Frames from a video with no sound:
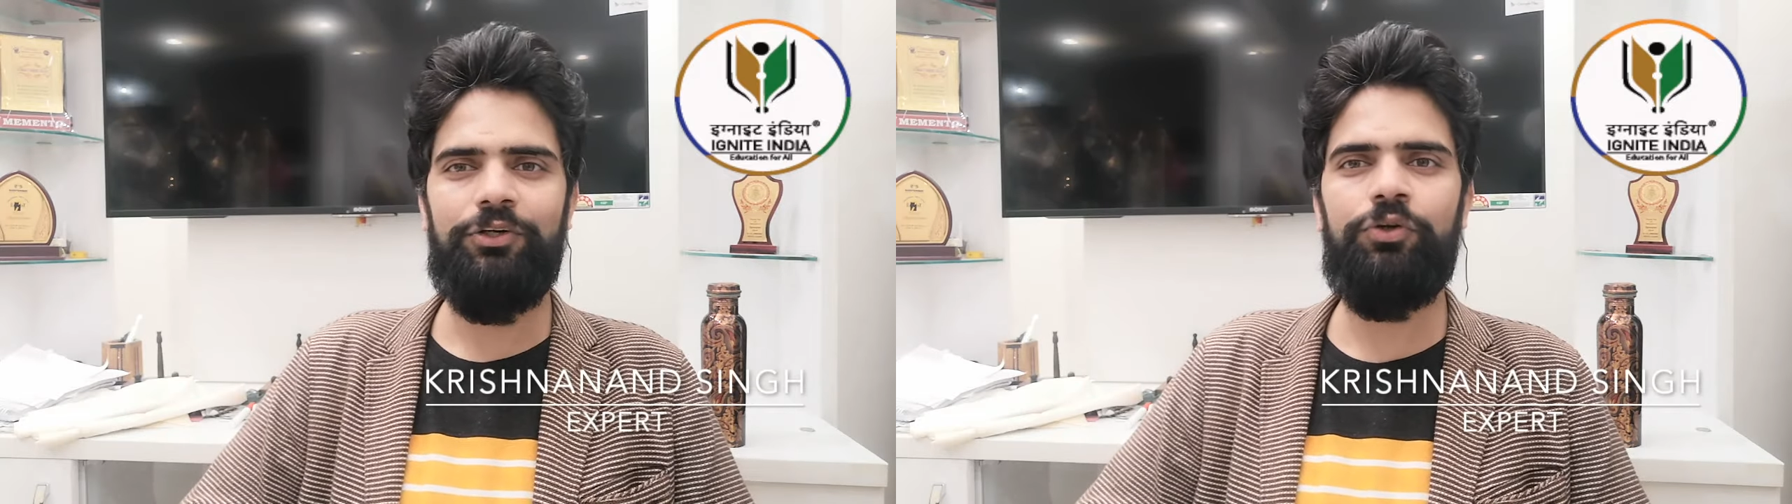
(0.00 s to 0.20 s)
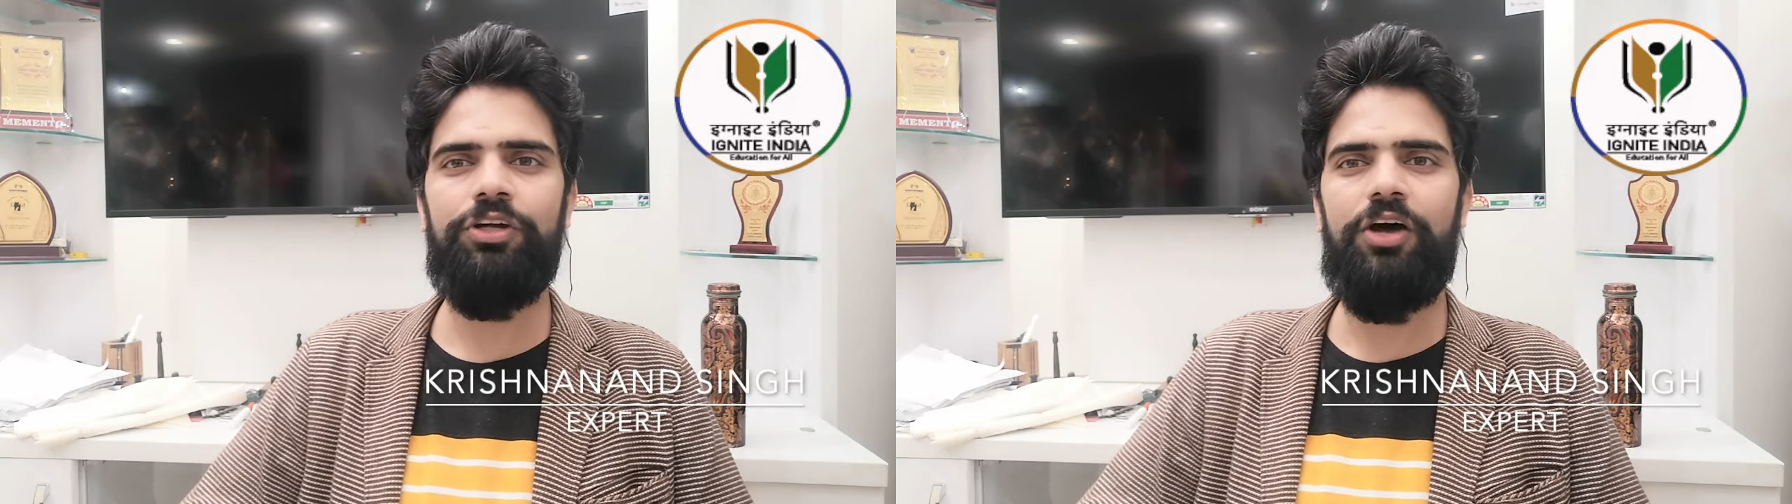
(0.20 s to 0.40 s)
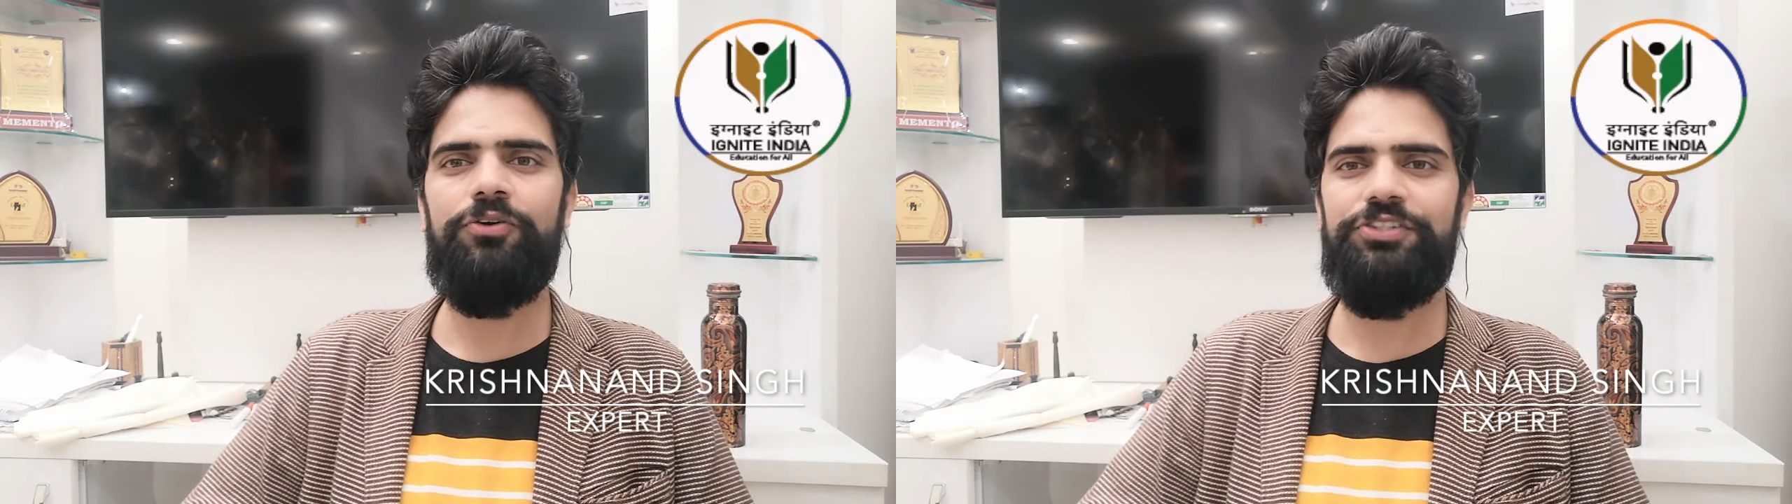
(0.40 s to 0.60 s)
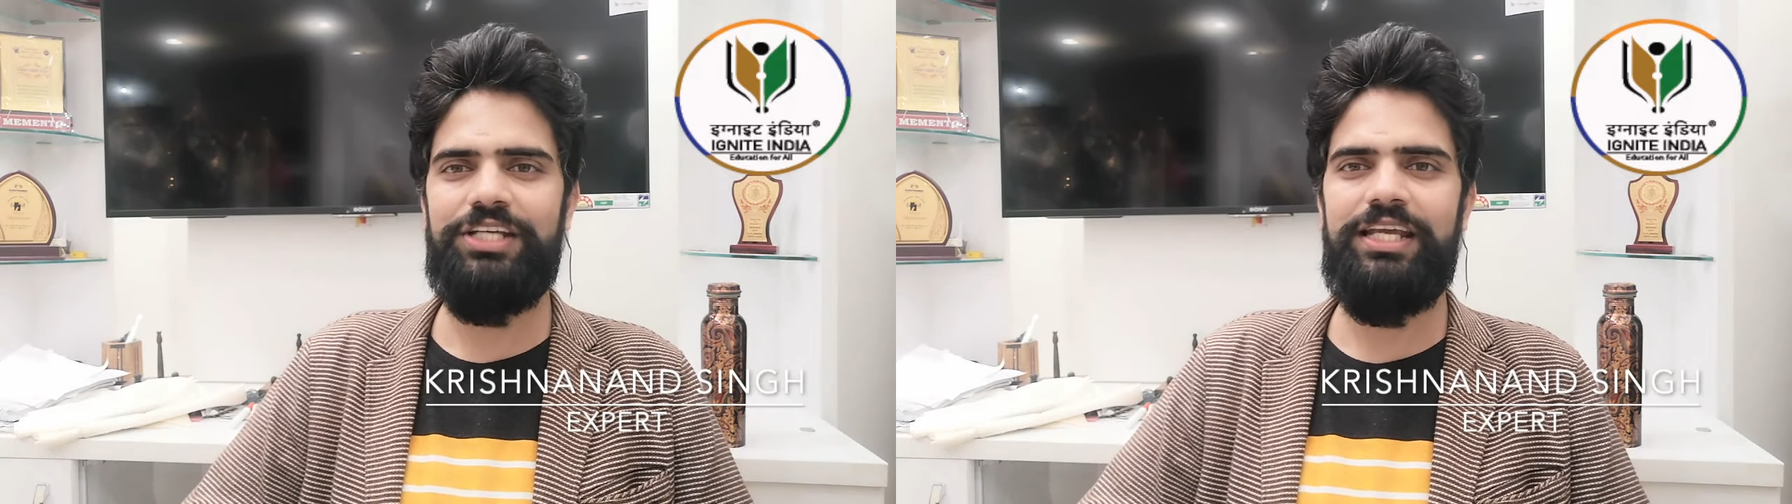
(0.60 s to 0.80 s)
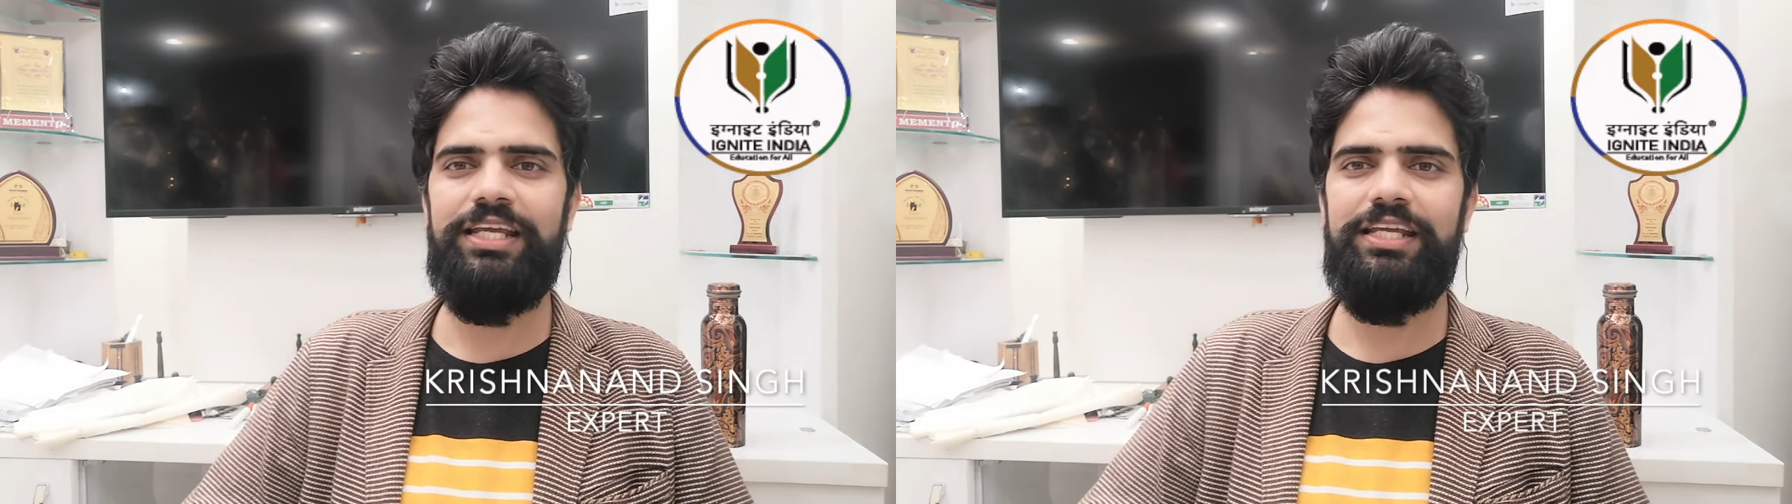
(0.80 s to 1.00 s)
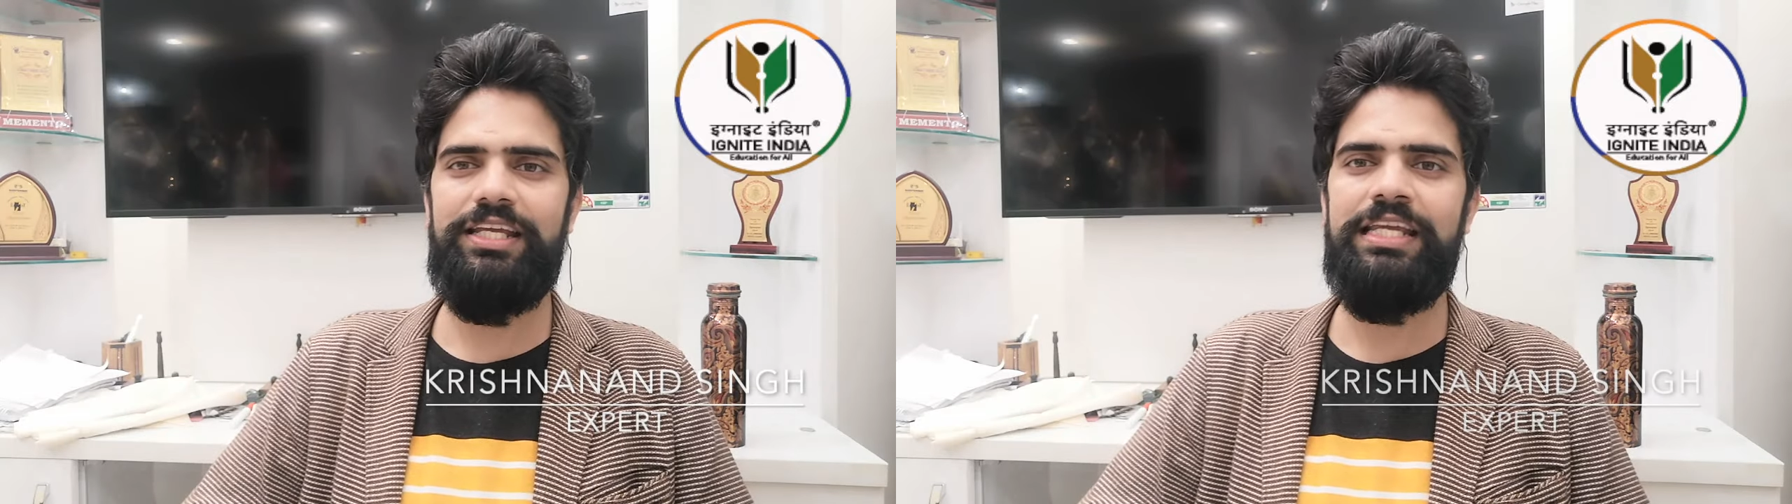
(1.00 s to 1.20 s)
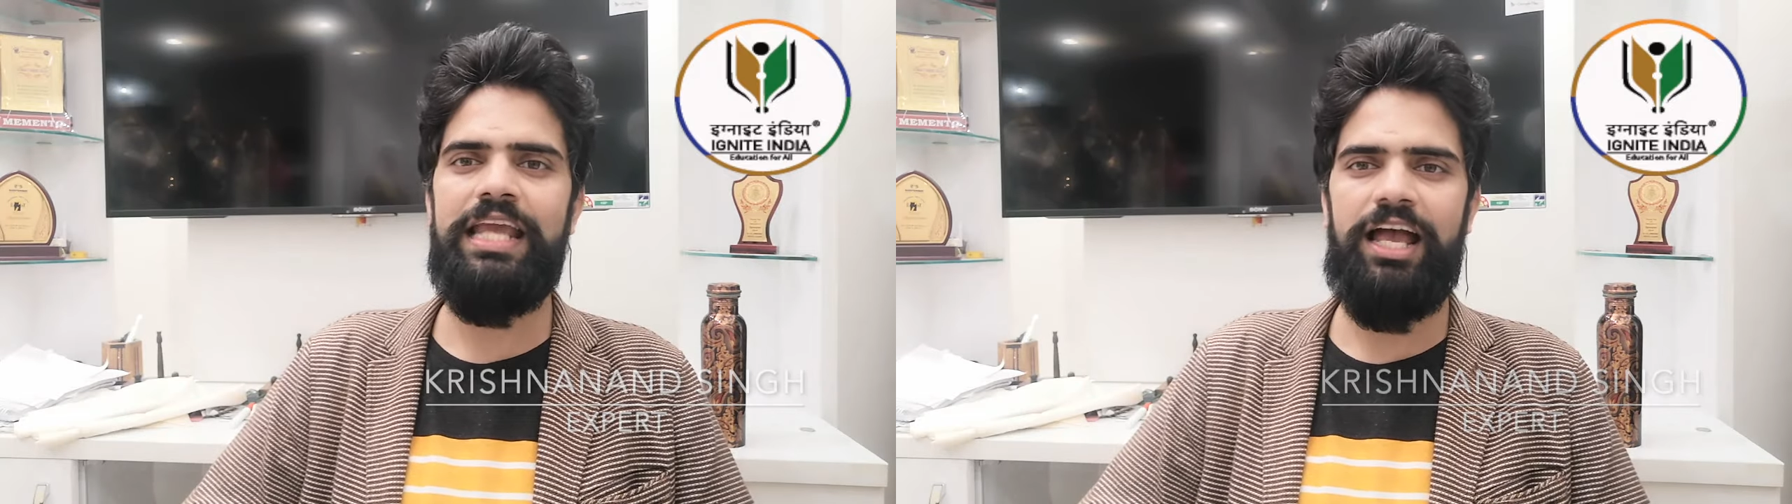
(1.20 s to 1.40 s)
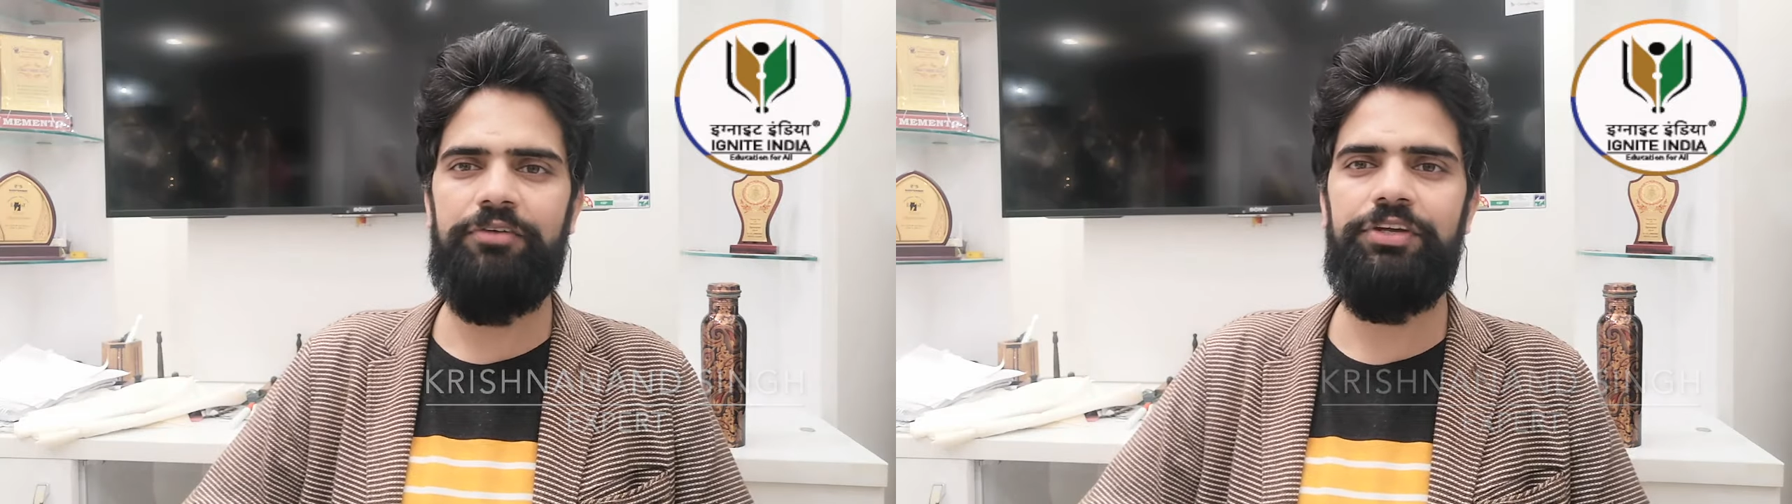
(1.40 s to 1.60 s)
no doubt
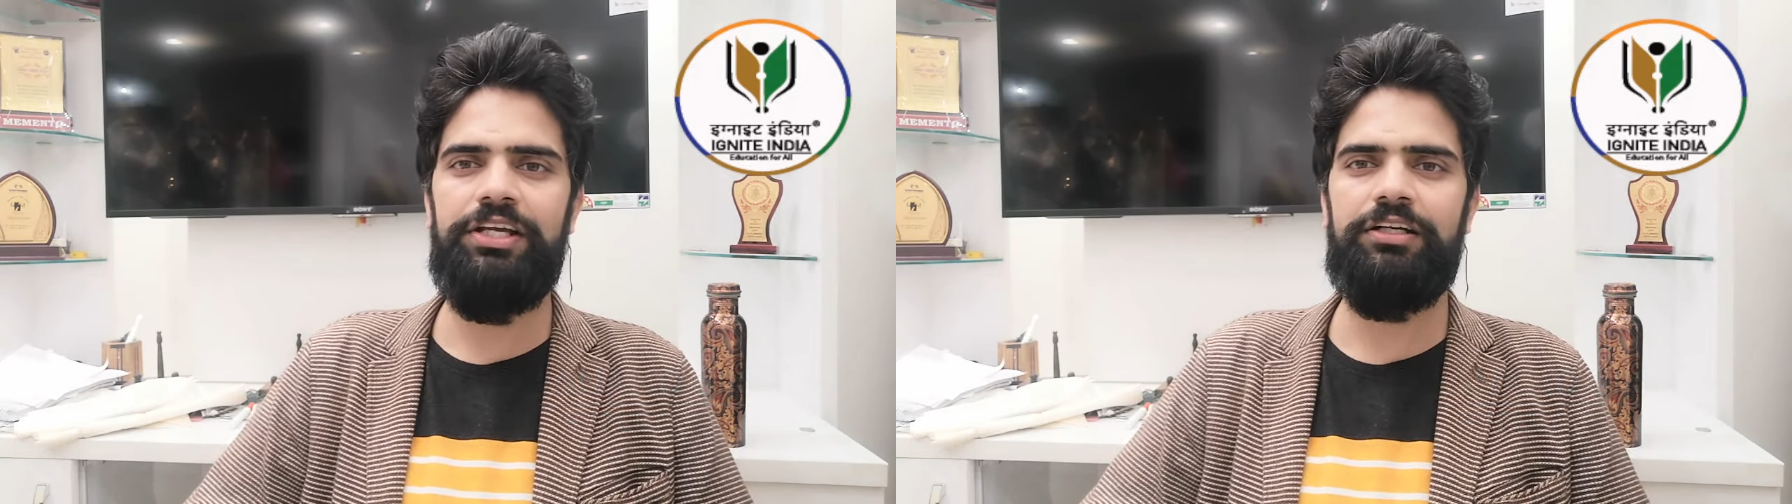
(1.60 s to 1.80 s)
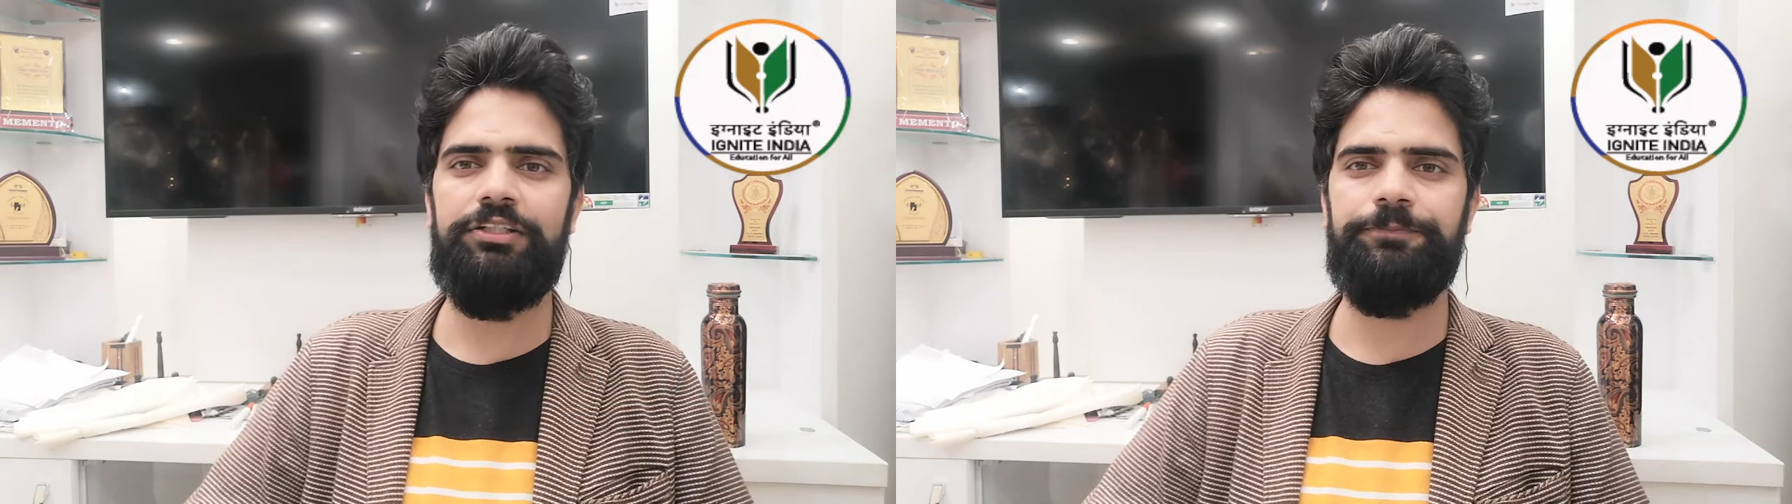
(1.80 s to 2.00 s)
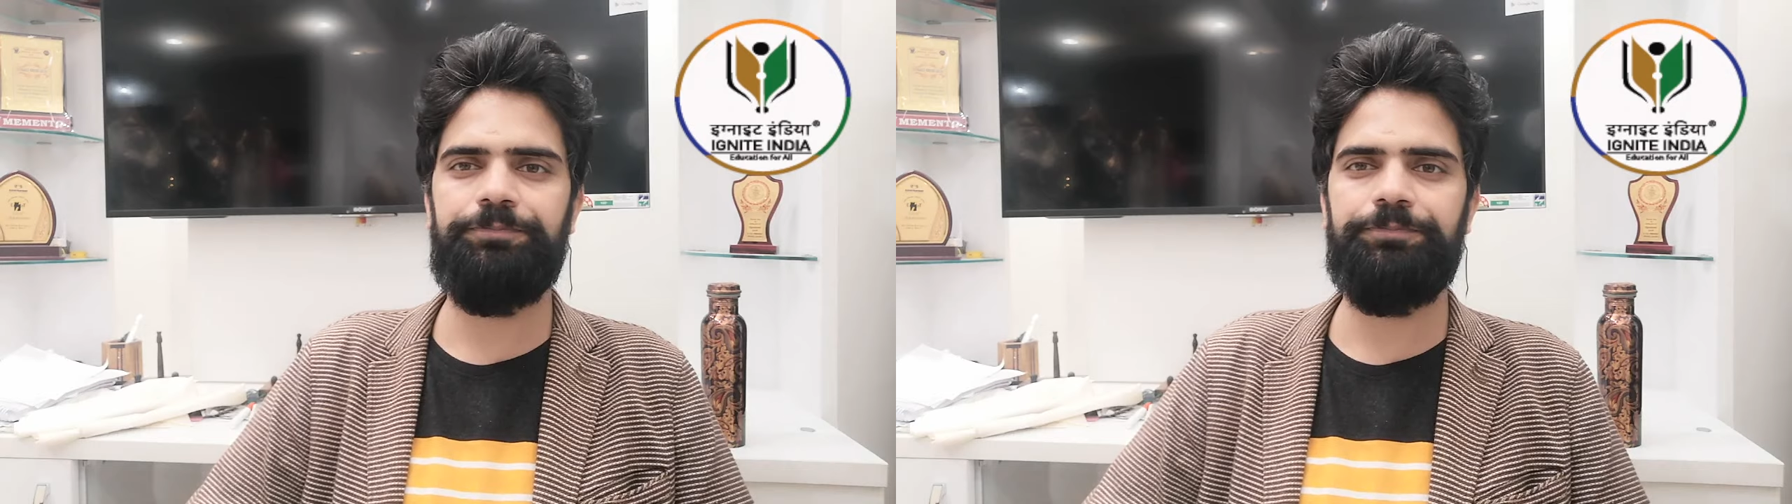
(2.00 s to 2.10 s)
JEE having a